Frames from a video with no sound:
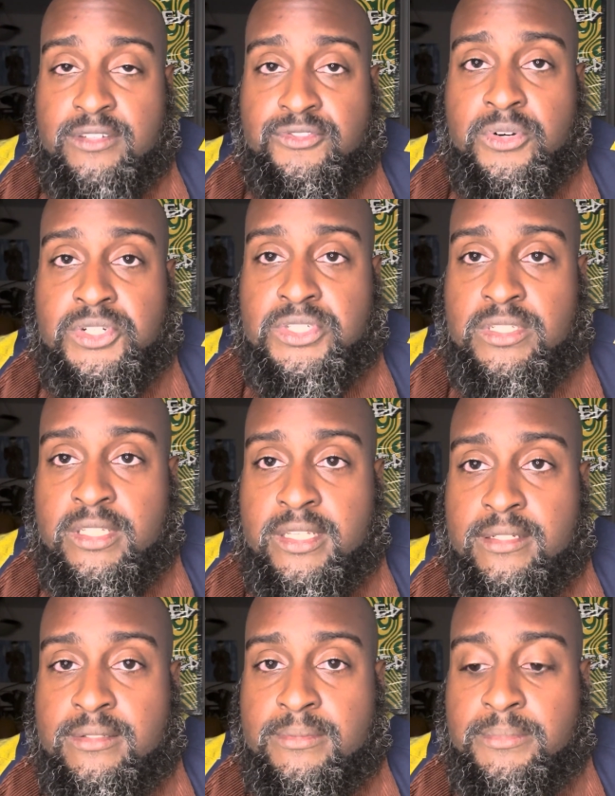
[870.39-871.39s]

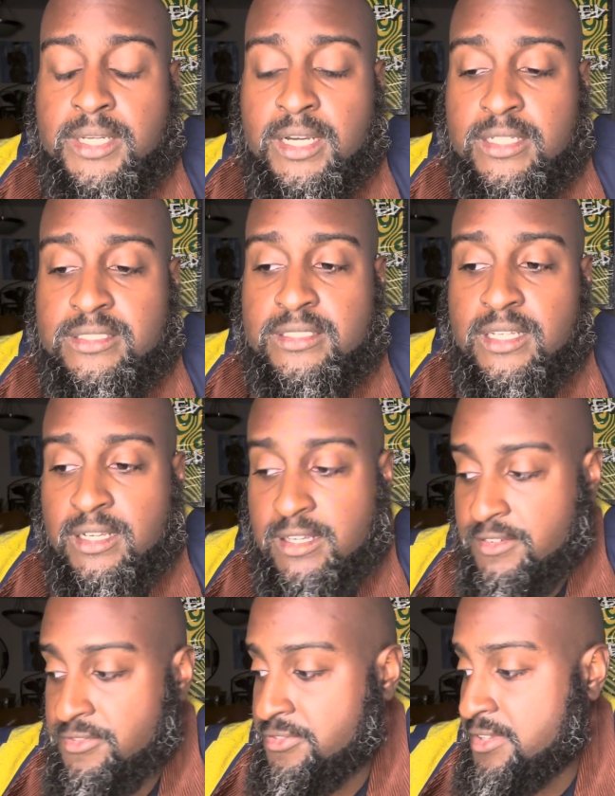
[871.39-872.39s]
unfortunately, because
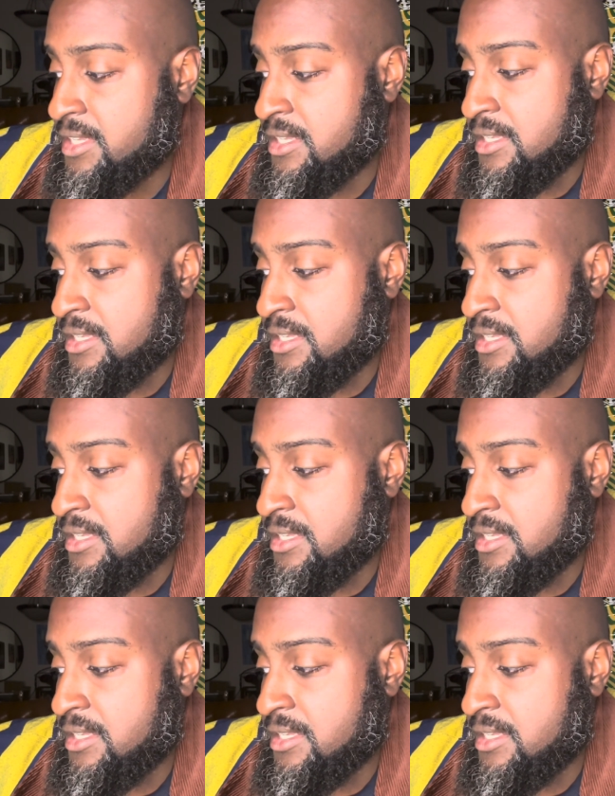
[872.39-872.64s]
of